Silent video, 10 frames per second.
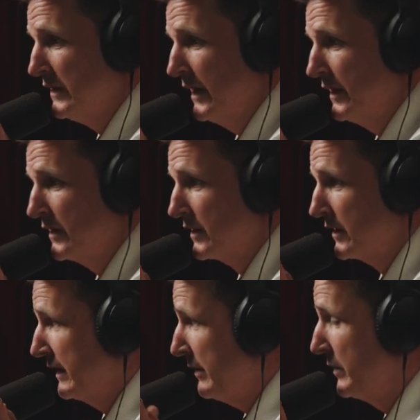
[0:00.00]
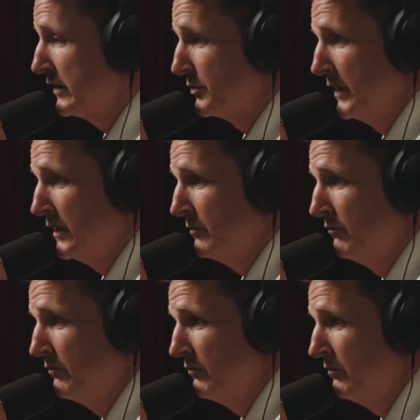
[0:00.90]
like, that makes me
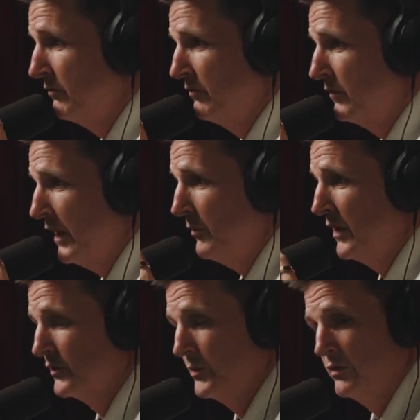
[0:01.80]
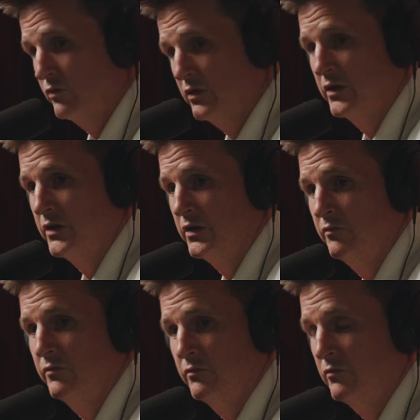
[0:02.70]

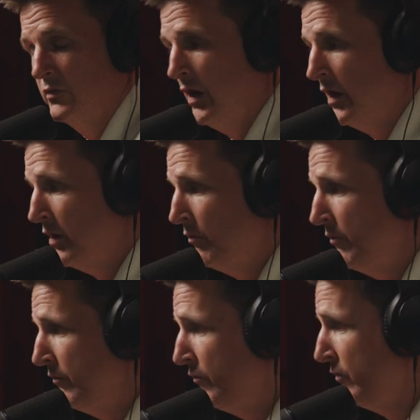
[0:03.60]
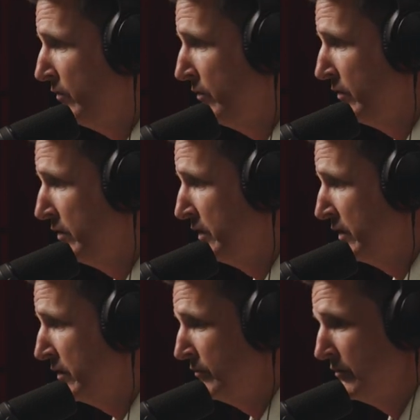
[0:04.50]
really, you
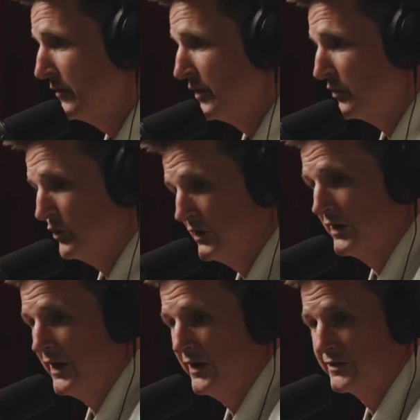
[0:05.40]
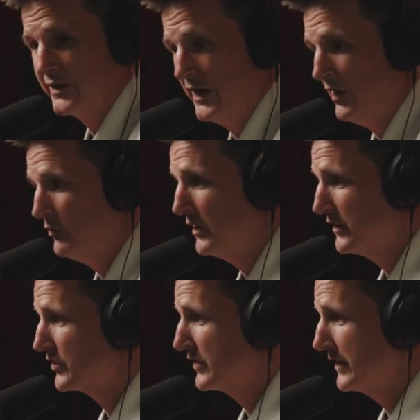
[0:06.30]
know, realize how
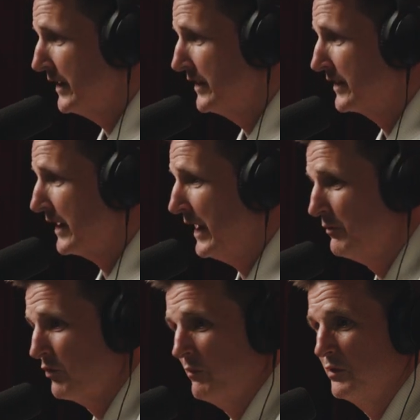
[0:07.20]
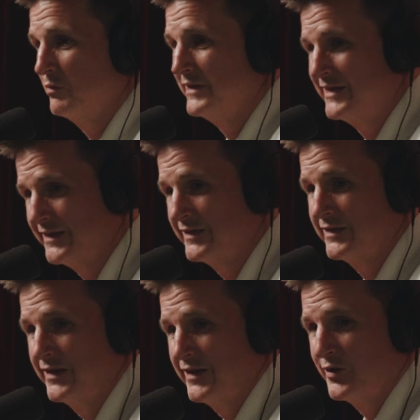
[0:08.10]
much, like, I probably
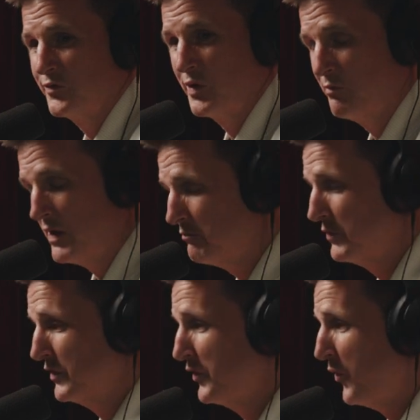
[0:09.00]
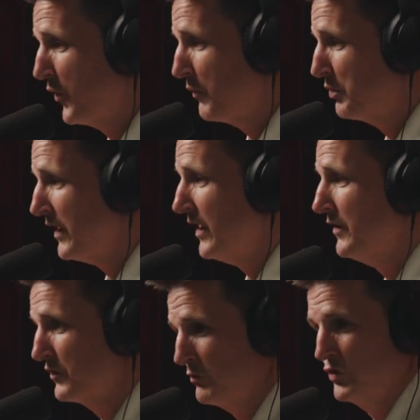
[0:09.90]
didn't remember or
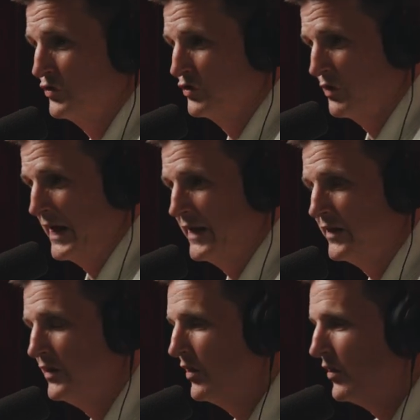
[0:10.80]
apply from Good to Great, you